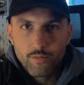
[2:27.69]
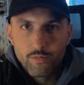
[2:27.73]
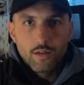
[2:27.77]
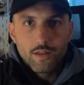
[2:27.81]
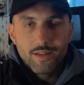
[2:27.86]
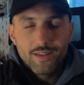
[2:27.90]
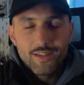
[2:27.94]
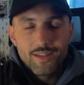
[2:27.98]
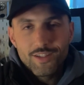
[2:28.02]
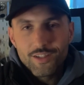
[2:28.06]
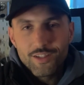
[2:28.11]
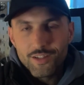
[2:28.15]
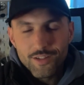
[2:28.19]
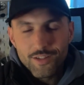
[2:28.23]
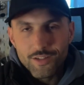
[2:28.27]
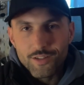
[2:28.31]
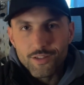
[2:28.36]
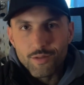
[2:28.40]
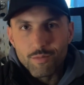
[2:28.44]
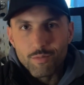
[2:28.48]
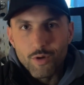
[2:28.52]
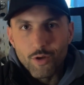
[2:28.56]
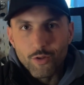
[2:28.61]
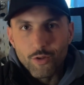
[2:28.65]
This isn't
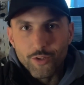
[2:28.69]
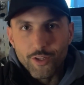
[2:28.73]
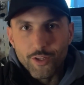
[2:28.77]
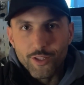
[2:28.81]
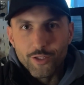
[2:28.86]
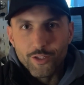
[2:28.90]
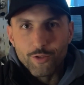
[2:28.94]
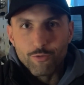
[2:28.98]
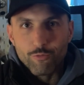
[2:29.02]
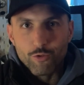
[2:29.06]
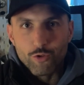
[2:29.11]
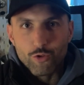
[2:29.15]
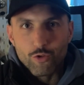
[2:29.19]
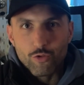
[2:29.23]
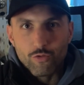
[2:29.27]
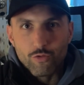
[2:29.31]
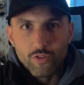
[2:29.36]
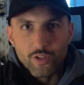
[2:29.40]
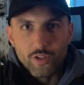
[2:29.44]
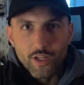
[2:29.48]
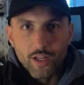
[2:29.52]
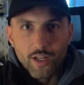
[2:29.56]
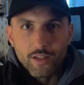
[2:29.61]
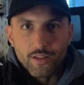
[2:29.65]
about getting rich
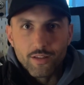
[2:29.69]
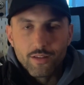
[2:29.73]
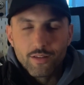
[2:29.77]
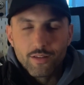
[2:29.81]
overnight.